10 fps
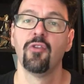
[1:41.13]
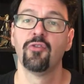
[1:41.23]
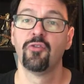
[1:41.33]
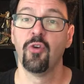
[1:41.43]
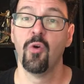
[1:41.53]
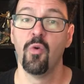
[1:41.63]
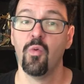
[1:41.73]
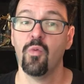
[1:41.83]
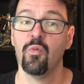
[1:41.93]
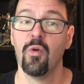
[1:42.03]
So
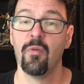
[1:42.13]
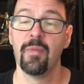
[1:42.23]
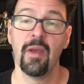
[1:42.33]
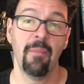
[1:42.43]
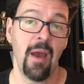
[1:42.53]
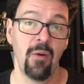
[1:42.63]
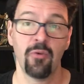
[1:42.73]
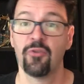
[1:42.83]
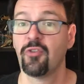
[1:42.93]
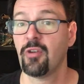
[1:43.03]
what would be a
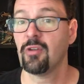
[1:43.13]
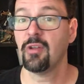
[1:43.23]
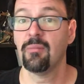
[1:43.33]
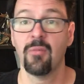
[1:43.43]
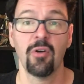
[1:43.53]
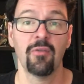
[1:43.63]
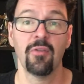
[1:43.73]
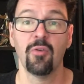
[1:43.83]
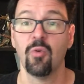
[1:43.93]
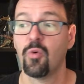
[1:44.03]
power stunt in
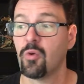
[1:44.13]
Marvel